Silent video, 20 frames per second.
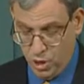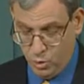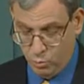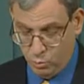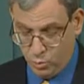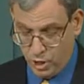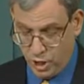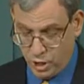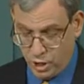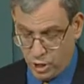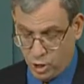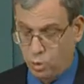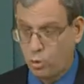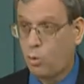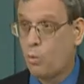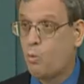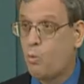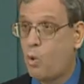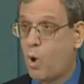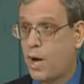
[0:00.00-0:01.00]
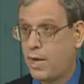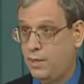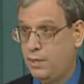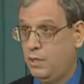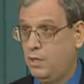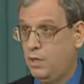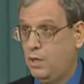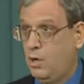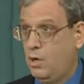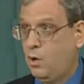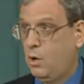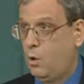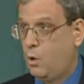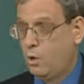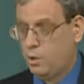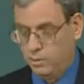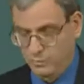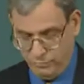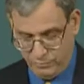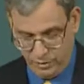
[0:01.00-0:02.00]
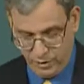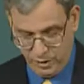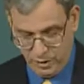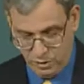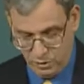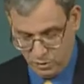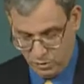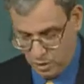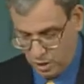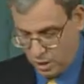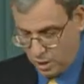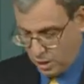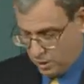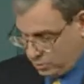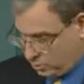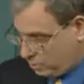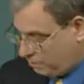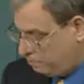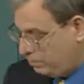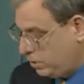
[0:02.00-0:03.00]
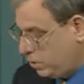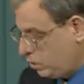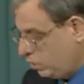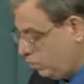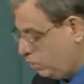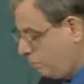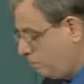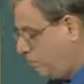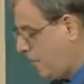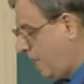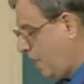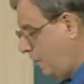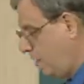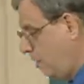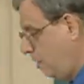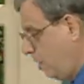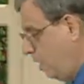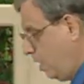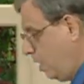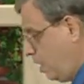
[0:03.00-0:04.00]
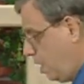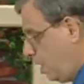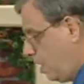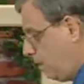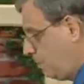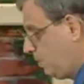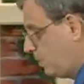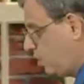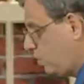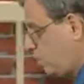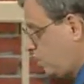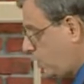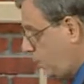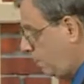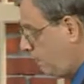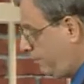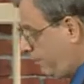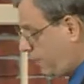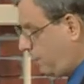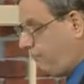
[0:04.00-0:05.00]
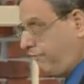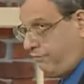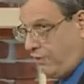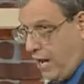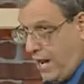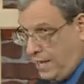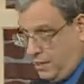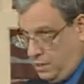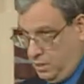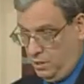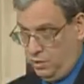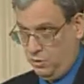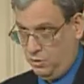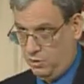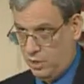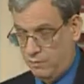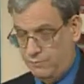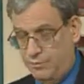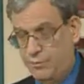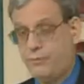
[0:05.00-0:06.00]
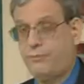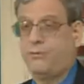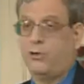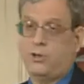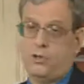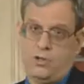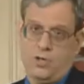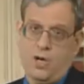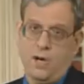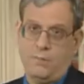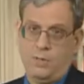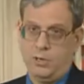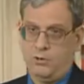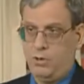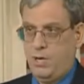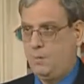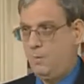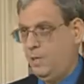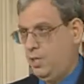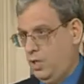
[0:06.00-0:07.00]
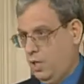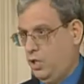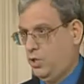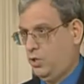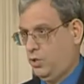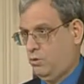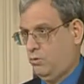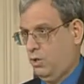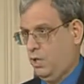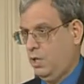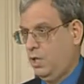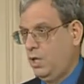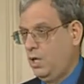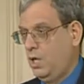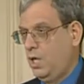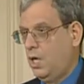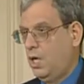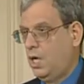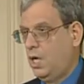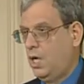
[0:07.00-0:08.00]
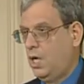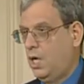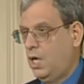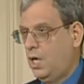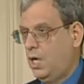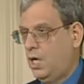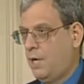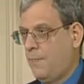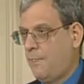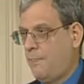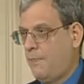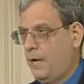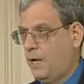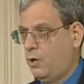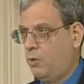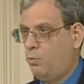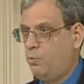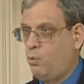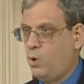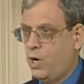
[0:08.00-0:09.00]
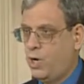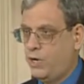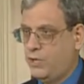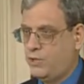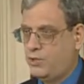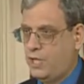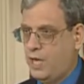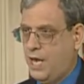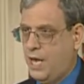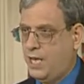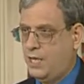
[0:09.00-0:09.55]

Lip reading: We're not sure what all of these submissions meant. But the significant fact is that for the first time in Arabian history, there was a